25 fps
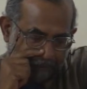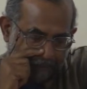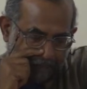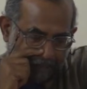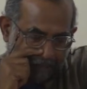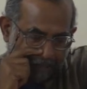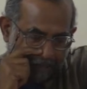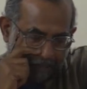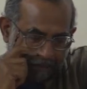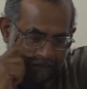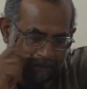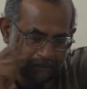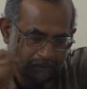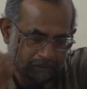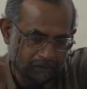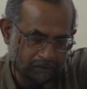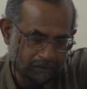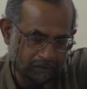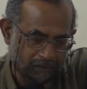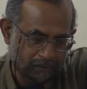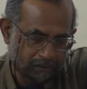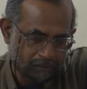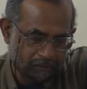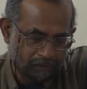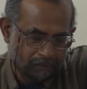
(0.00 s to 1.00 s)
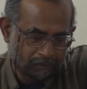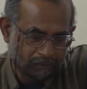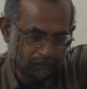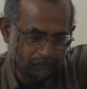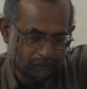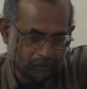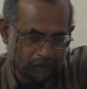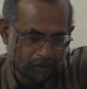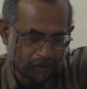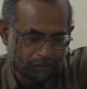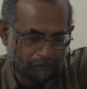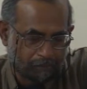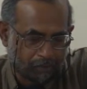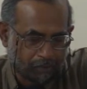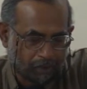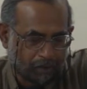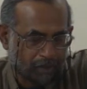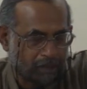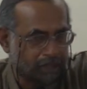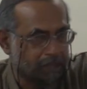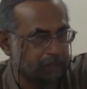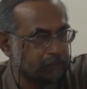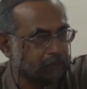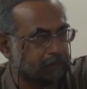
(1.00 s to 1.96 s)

And more broadly,